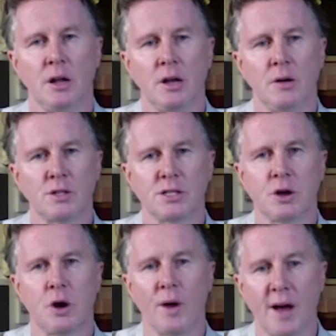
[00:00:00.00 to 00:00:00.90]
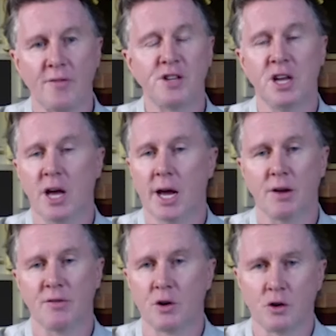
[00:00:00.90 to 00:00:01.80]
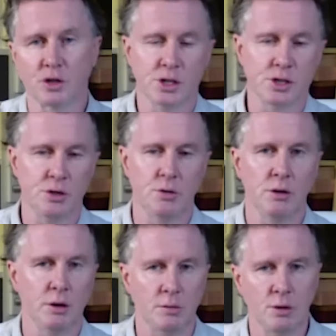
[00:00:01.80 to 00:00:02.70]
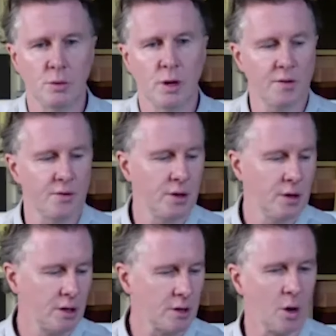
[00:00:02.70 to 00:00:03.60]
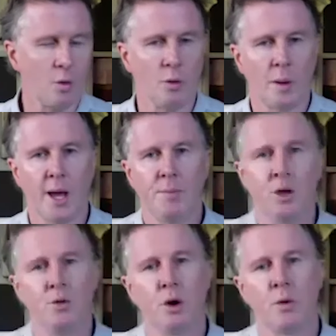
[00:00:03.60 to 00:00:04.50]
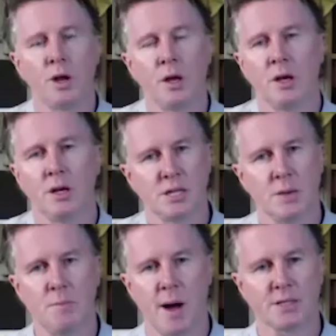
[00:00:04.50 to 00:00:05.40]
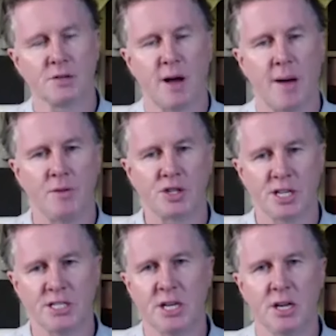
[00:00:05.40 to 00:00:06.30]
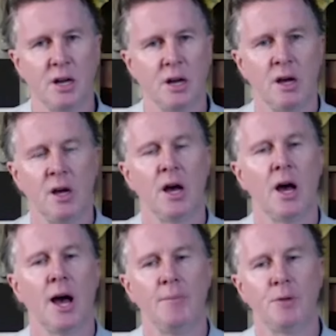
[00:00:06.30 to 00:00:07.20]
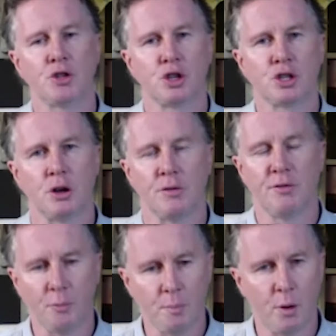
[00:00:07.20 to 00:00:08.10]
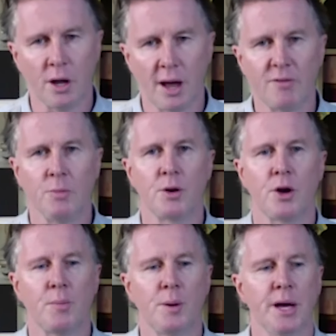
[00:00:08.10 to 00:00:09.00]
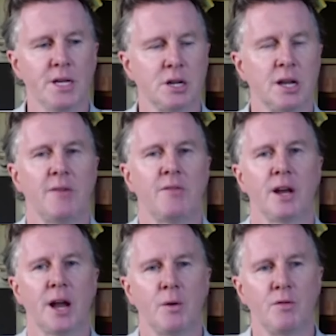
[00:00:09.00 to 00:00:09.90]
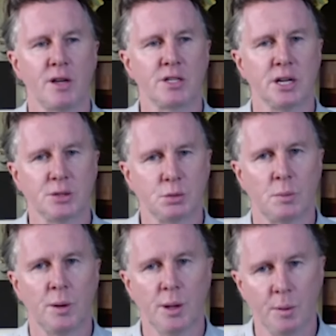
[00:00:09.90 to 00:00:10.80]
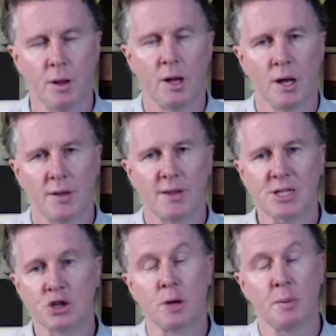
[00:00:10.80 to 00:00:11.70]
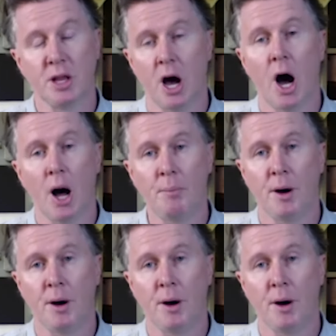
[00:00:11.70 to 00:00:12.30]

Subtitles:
You know, going after Jurgen, of course, it is. You work for the local paper. You know his impact around the city, not just on a football level, but on a personal level, and how he resonates with the people. That's going to be the hard